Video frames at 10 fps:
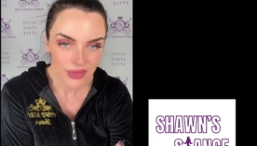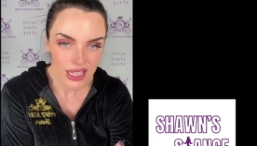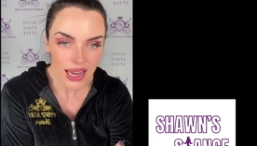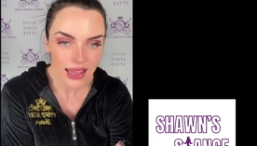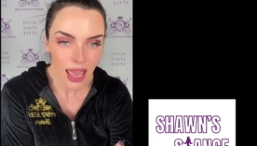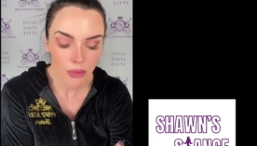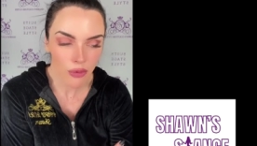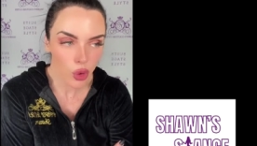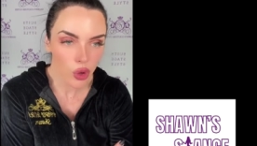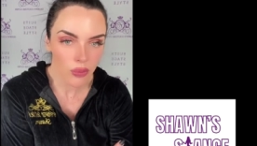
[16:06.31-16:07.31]
It's not a game
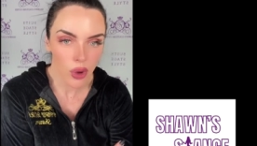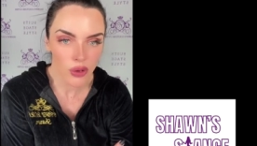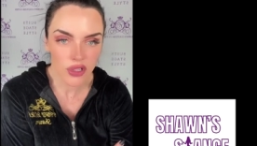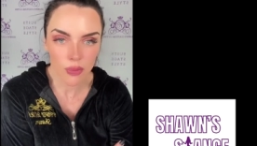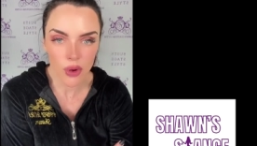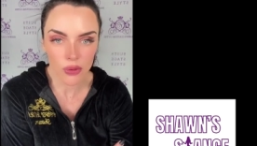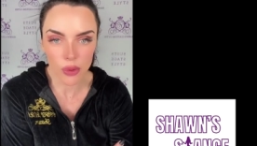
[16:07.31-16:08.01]
of who can post the,